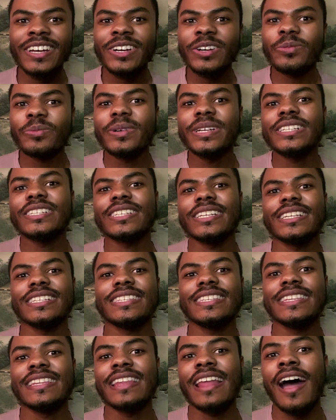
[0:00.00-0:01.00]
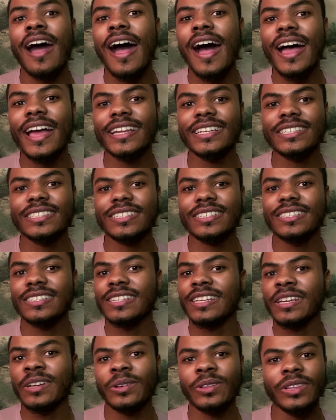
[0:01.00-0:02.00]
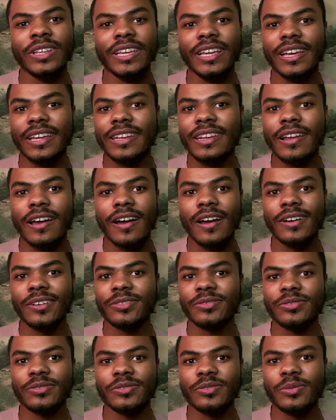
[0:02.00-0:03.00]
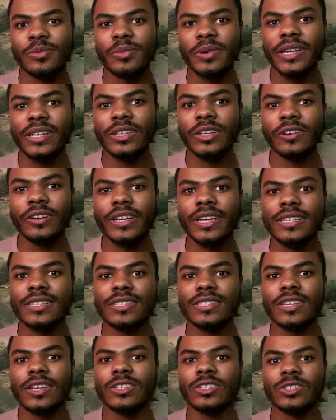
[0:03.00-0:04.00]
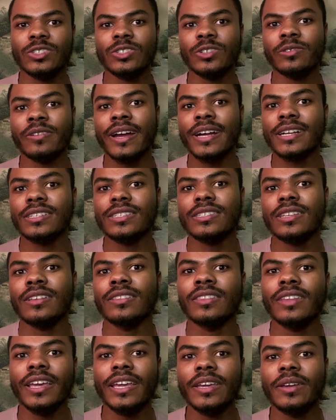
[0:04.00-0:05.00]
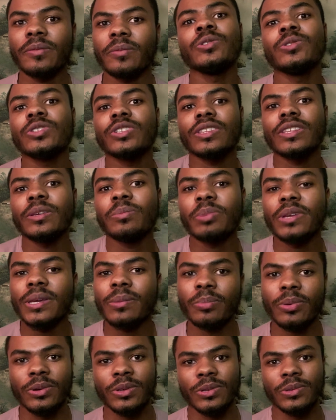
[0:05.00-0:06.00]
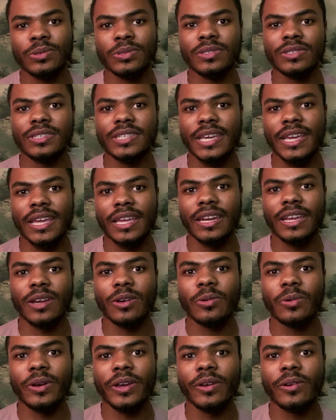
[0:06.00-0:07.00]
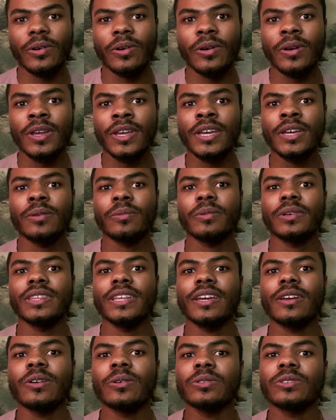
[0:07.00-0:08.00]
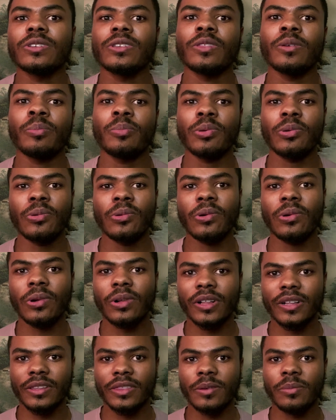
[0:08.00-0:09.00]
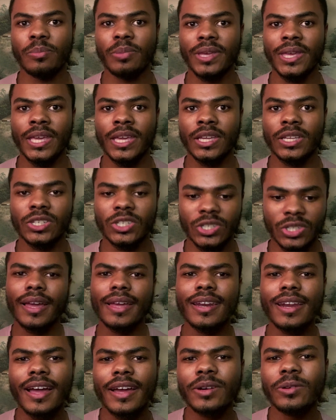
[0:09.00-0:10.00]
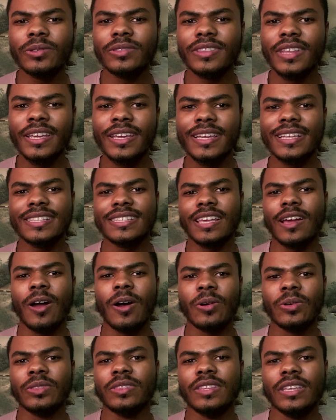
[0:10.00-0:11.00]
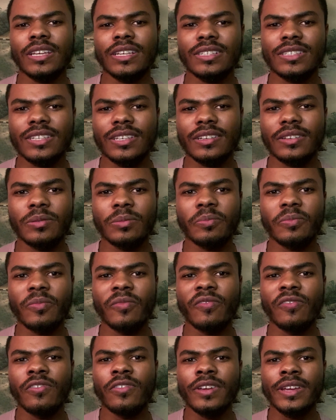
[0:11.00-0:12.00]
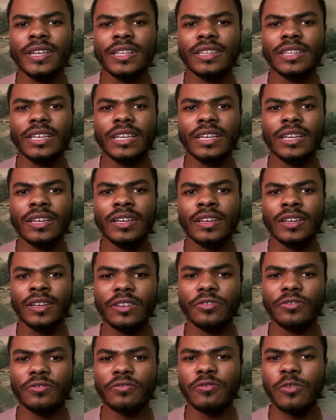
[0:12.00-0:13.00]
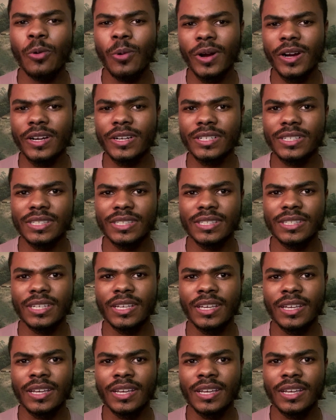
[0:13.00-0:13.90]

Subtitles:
which is not nearly enough when you're in such direct sunlight. Usually people use tanning oil when they go to the pool or the beach. And I don't think it's healthy to really force